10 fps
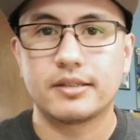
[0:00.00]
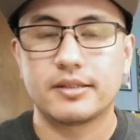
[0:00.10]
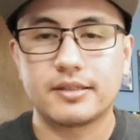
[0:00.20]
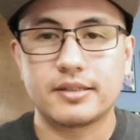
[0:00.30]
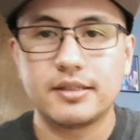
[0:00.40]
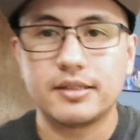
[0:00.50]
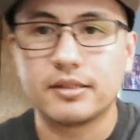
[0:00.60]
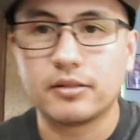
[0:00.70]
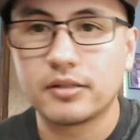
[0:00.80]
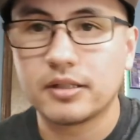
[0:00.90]
see.
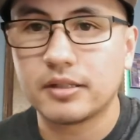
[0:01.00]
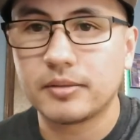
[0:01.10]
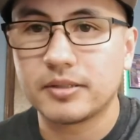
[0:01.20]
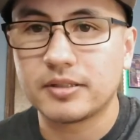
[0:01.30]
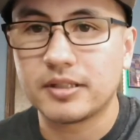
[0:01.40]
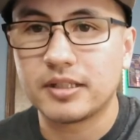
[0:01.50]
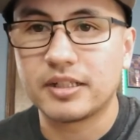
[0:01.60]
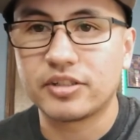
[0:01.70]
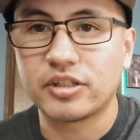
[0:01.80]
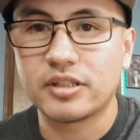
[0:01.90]
Hold on. Let me see. Can
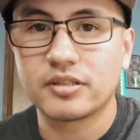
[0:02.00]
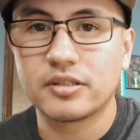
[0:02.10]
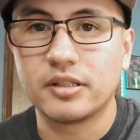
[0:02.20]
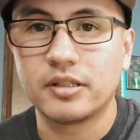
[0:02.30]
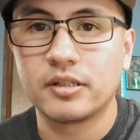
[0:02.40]
I change the?